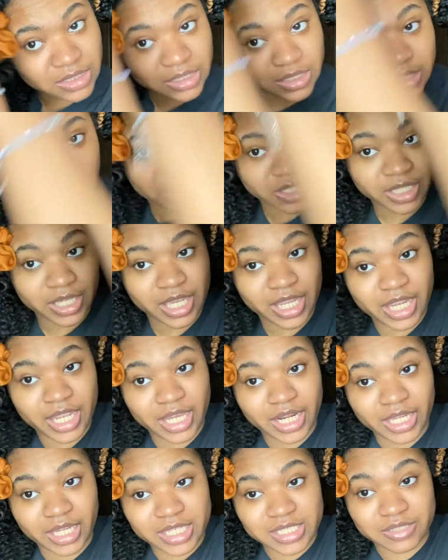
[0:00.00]
Okay, I
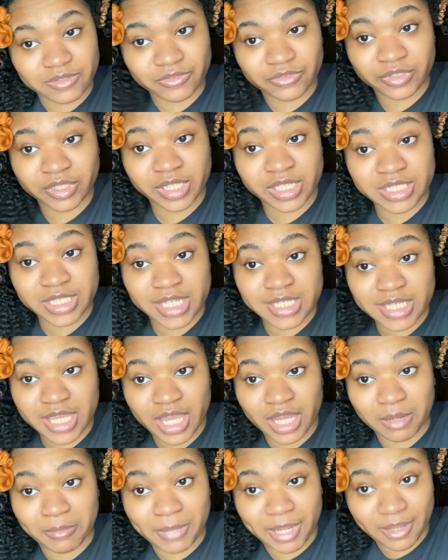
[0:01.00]
kind of got some frizz. That's
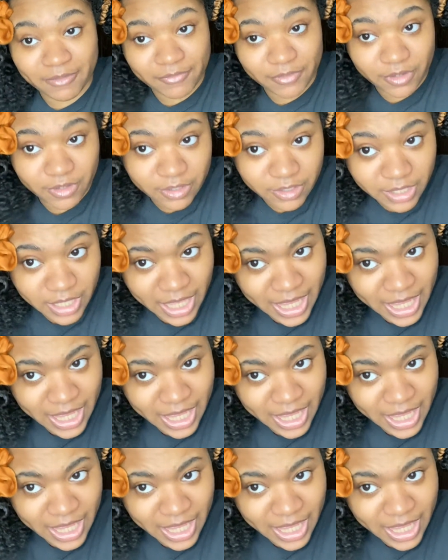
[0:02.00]
kind of my fault.